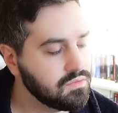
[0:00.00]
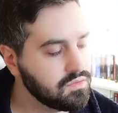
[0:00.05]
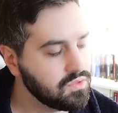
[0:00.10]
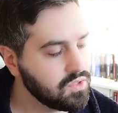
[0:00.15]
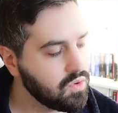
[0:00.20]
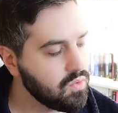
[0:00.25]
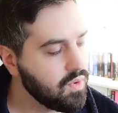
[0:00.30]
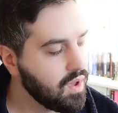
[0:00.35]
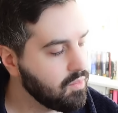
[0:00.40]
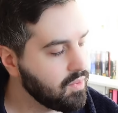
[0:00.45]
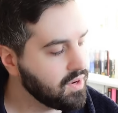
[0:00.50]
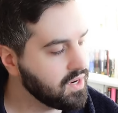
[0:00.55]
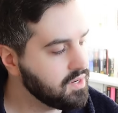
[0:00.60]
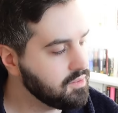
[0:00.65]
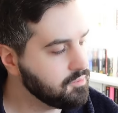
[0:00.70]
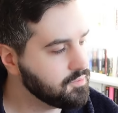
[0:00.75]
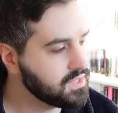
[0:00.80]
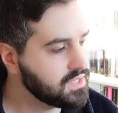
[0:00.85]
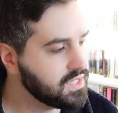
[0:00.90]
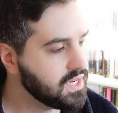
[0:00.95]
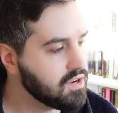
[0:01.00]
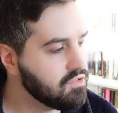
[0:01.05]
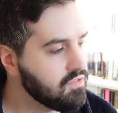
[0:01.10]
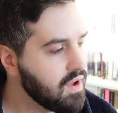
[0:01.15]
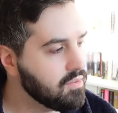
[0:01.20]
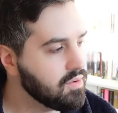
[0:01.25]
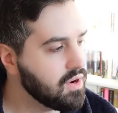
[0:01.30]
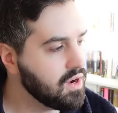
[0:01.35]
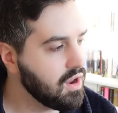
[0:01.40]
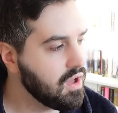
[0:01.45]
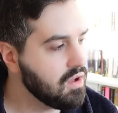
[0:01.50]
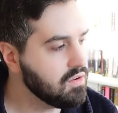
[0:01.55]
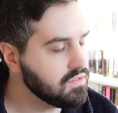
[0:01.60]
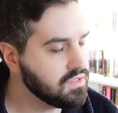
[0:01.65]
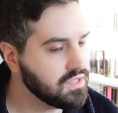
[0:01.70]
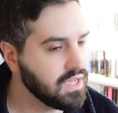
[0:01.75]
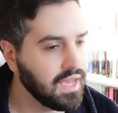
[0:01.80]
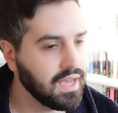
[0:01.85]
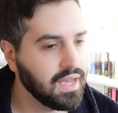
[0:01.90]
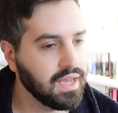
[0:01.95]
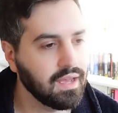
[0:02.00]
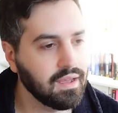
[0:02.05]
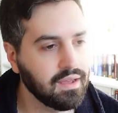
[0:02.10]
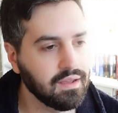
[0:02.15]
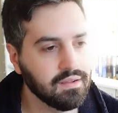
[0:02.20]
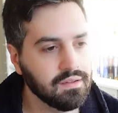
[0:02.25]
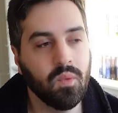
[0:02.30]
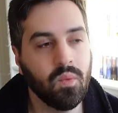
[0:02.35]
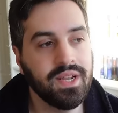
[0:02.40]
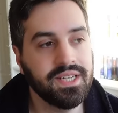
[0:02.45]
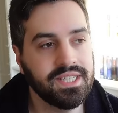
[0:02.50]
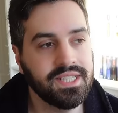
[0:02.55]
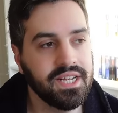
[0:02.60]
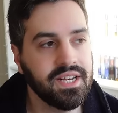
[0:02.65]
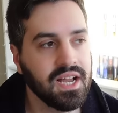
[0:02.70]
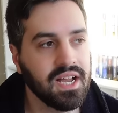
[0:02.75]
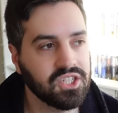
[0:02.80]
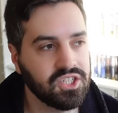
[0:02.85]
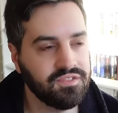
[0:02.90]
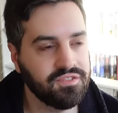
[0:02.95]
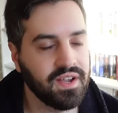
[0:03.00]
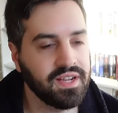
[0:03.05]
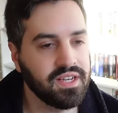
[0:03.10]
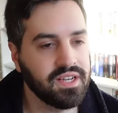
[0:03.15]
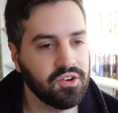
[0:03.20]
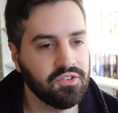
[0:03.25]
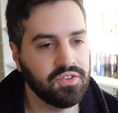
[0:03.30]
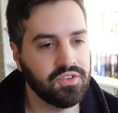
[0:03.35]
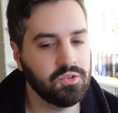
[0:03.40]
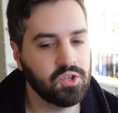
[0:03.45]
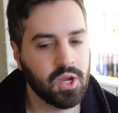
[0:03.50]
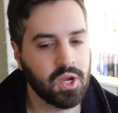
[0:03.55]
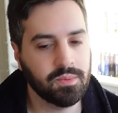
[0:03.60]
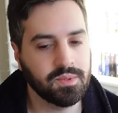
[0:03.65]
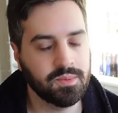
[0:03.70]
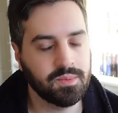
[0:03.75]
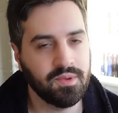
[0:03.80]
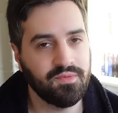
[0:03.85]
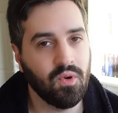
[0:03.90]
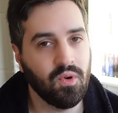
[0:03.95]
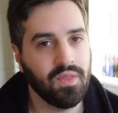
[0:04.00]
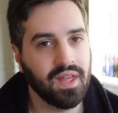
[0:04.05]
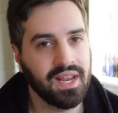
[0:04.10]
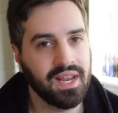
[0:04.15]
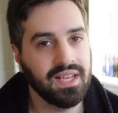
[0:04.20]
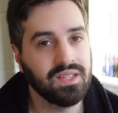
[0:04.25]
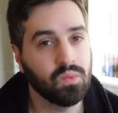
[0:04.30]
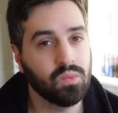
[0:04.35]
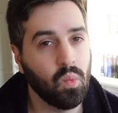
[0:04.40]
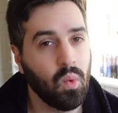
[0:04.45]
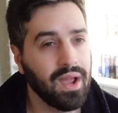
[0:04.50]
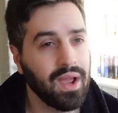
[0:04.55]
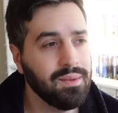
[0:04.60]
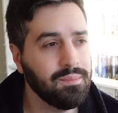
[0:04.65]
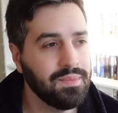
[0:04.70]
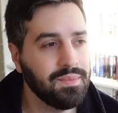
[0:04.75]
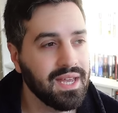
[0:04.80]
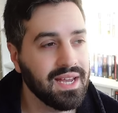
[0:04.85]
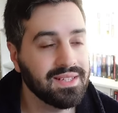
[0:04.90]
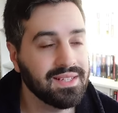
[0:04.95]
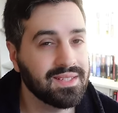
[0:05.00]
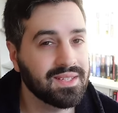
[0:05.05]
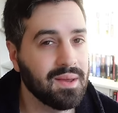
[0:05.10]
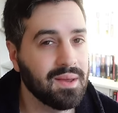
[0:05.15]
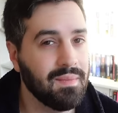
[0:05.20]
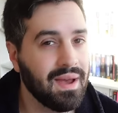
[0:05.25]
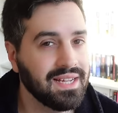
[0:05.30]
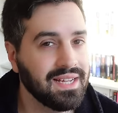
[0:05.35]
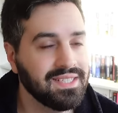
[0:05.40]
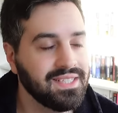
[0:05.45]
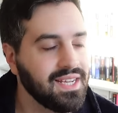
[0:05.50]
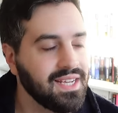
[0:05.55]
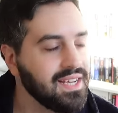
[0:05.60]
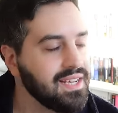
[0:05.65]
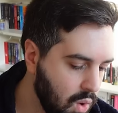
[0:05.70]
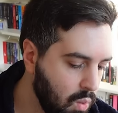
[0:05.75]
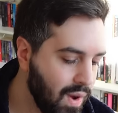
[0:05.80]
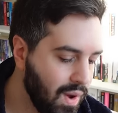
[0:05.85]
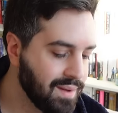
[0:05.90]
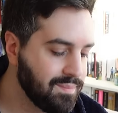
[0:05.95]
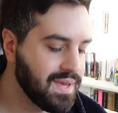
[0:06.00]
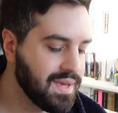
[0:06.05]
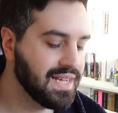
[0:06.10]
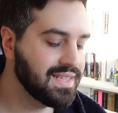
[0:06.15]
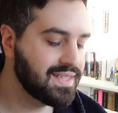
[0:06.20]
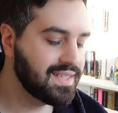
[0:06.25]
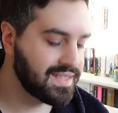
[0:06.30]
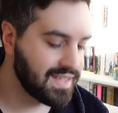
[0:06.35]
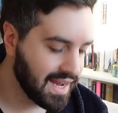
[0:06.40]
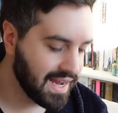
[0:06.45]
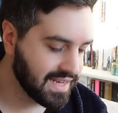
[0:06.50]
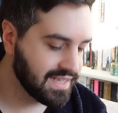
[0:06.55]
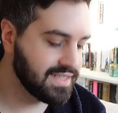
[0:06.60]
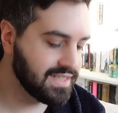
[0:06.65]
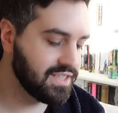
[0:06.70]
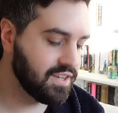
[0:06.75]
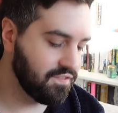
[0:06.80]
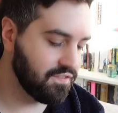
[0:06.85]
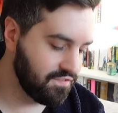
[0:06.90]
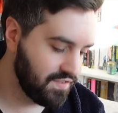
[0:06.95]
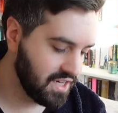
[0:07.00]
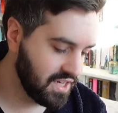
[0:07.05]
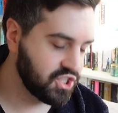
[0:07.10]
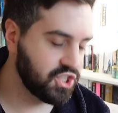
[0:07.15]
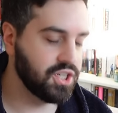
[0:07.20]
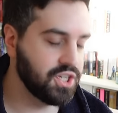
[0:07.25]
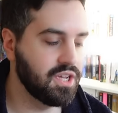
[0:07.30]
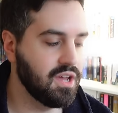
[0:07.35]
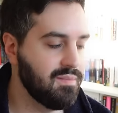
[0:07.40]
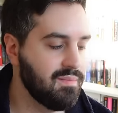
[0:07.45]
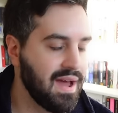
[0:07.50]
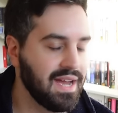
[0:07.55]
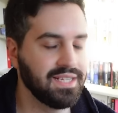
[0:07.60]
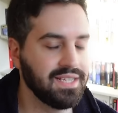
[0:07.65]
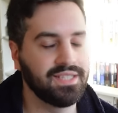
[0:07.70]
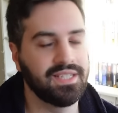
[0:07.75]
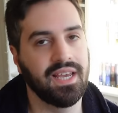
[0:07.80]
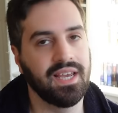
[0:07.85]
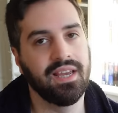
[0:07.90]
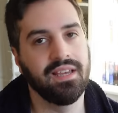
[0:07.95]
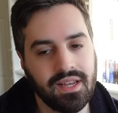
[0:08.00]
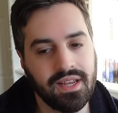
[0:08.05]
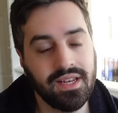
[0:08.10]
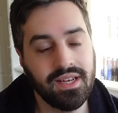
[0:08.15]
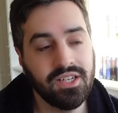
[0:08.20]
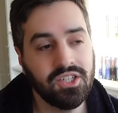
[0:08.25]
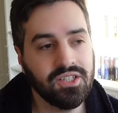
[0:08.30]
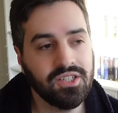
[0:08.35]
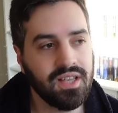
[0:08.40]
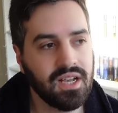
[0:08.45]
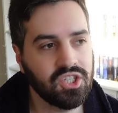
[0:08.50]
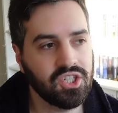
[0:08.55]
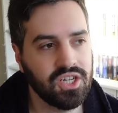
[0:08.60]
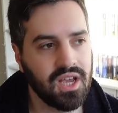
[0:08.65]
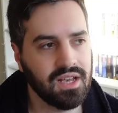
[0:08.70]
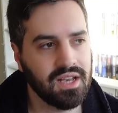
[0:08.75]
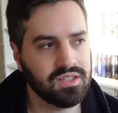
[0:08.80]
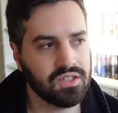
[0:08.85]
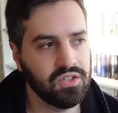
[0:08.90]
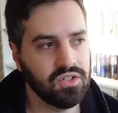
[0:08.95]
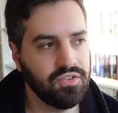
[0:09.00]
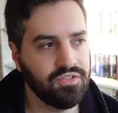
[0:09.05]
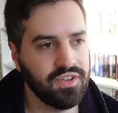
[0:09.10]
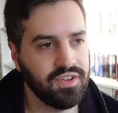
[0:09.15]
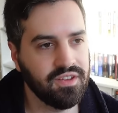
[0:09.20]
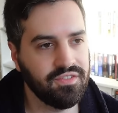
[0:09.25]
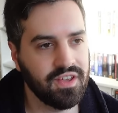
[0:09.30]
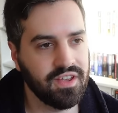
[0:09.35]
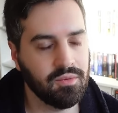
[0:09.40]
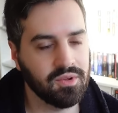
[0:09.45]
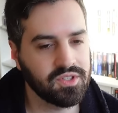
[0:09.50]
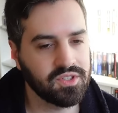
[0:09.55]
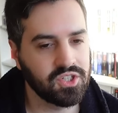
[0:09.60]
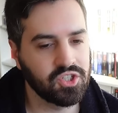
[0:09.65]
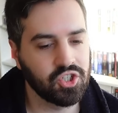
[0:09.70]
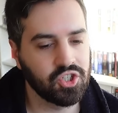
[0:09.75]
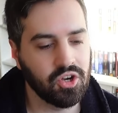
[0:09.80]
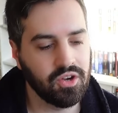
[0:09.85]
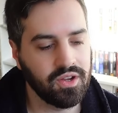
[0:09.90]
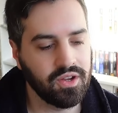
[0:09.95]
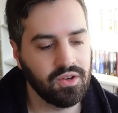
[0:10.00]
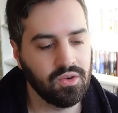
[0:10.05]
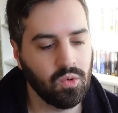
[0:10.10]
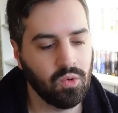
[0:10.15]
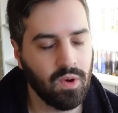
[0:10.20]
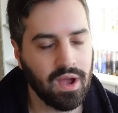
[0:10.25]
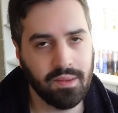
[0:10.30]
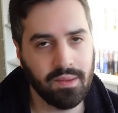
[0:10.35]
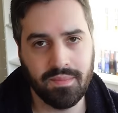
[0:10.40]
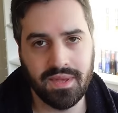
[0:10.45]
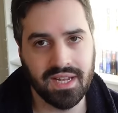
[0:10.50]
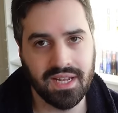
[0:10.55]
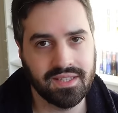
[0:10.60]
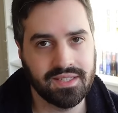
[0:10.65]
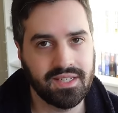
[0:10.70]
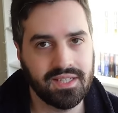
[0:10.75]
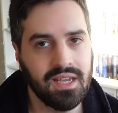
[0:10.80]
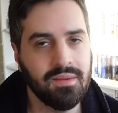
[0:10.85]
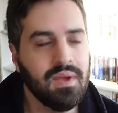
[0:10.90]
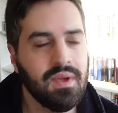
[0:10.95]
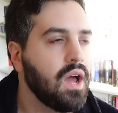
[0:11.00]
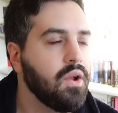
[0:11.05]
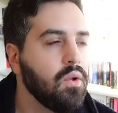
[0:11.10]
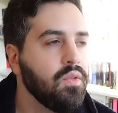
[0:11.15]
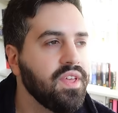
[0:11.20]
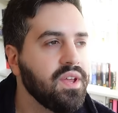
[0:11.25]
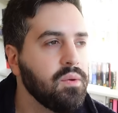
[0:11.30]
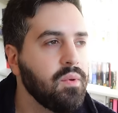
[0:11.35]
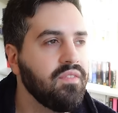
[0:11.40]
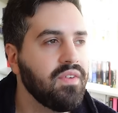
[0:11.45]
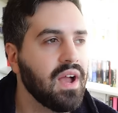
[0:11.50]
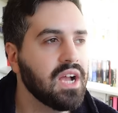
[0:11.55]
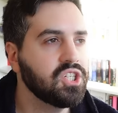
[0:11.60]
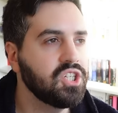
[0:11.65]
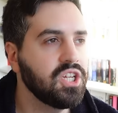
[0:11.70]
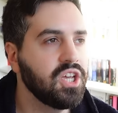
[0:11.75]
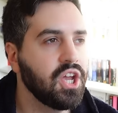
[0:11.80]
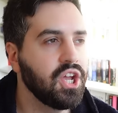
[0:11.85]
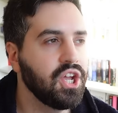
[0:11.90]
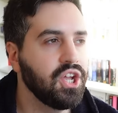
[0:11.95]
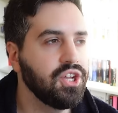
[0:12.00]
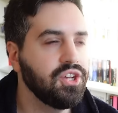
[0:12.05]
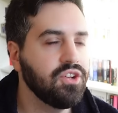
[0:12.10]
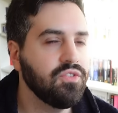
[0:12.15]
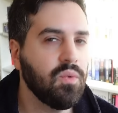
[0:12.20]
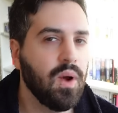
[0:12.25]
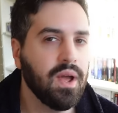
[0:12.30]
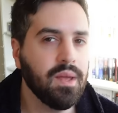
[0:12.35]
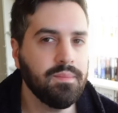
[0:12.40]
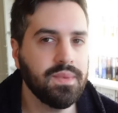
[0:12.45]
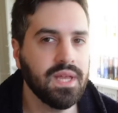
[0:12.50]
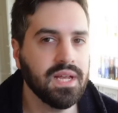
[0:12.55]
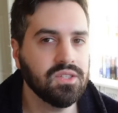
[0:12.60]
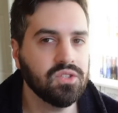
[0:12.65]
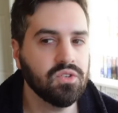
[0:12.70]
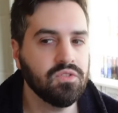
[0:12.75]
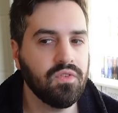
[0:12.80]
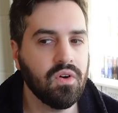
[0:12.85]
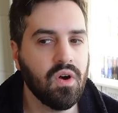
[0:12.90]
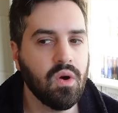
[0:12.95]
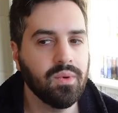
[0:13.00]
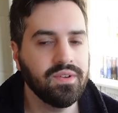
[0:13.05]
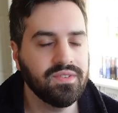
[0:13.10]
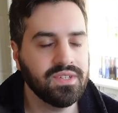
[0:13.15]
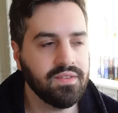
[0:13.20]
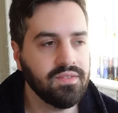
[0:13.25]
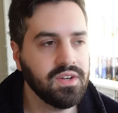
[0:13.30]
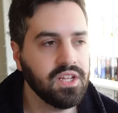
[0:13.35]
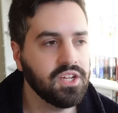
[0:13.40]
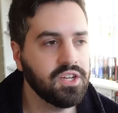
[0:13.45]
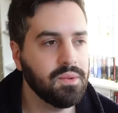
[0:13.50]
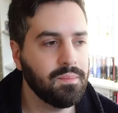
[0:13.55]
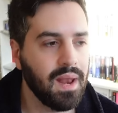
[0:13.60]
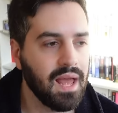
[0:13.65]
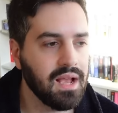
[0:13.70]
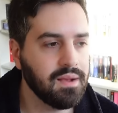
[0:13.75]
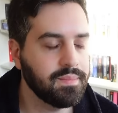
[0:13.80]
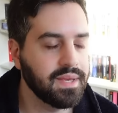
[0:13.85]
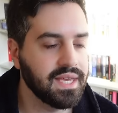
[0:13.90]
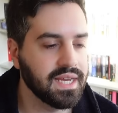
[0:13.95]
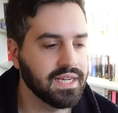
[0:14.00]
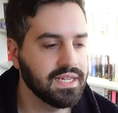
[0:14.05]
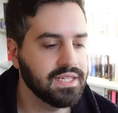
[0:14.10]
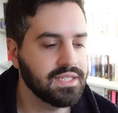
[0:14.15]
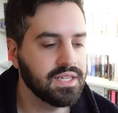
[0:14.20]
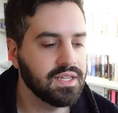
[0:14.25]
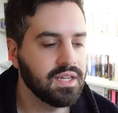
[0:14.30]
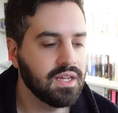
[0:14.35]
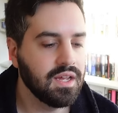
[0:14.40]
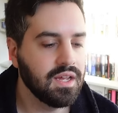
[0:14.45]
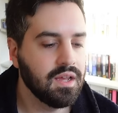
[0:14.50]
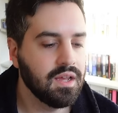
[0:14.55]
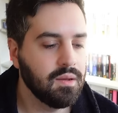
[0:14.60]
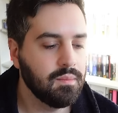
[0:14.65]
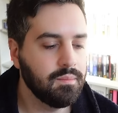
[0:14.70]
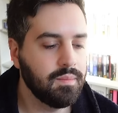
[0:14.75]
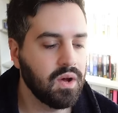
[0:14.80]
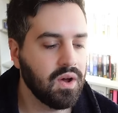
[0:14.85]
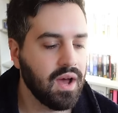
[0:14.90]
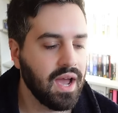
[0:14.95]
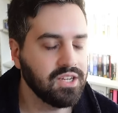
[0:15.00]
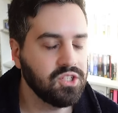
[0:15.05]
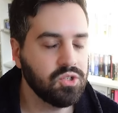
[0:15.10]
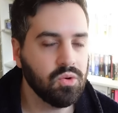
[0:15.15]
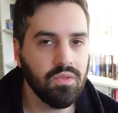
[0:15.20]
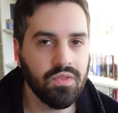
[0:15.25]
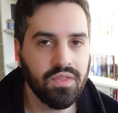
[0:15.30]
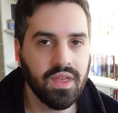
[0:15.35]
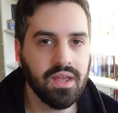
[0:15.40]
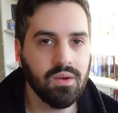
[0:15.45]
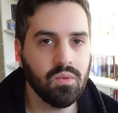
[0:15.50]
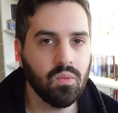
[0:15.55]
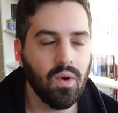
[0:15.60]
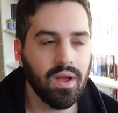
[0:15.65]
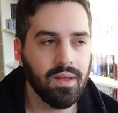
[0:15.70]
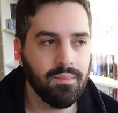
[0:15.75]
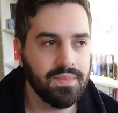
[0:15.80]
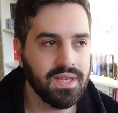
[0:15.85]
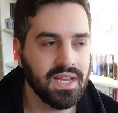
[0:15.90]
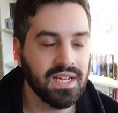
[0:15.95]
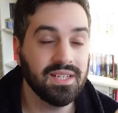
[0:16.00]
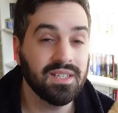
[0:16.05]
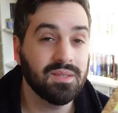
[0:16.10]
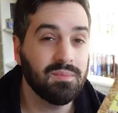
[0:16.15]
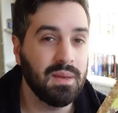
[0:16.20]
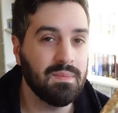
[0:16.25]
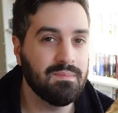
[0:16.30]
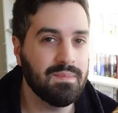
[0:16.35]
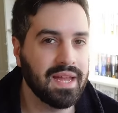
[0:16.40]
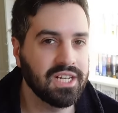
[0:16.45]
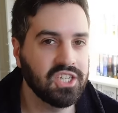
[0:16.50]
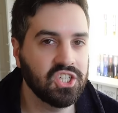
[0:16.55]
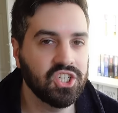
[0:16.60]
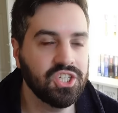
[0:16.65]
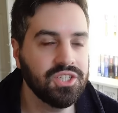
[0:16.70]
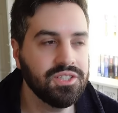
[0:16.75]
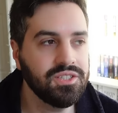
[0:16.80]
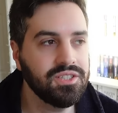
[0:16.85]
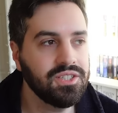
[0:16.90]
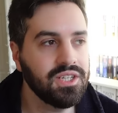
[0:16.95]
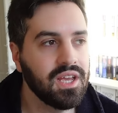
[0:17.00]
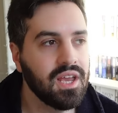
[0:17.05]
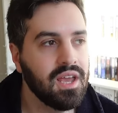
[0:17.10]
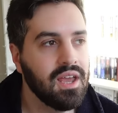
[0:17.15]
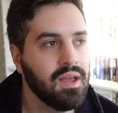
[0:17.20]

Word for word: No, I wanted him to stick around longer. We did actually find out a few chapters before that he's Whitebeard's commander, Whitebeard's second division commander. And he does actually ask Luffy if he wants to join Whitebeard's team. I don't think we've actually heard of Whitebeard so far. We've definitely heard of Blackbeard, but I don't think Whitebeard has been mentioned.